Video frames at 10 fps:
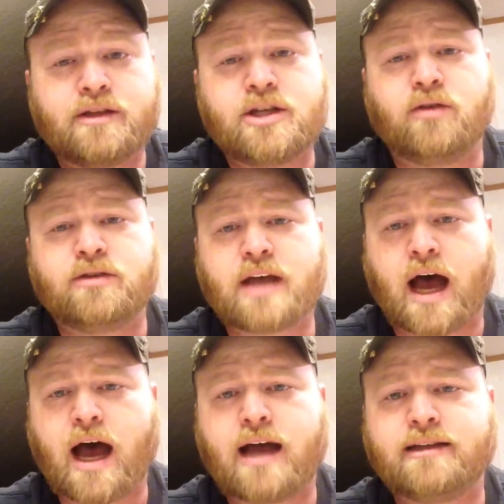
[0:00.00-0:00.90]
Joker's
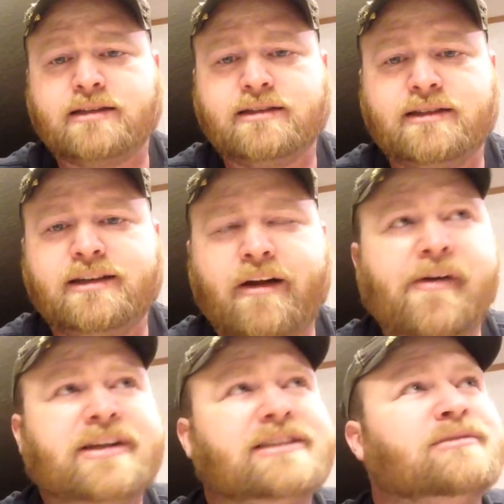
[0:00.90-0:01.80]
hot.
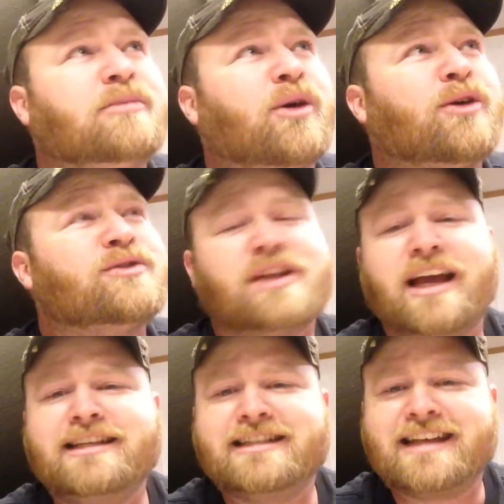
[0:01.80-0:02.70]
Poor old
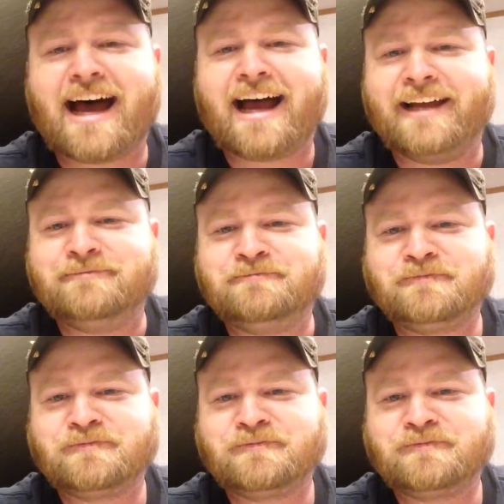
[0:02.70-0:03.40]
Slade's dying.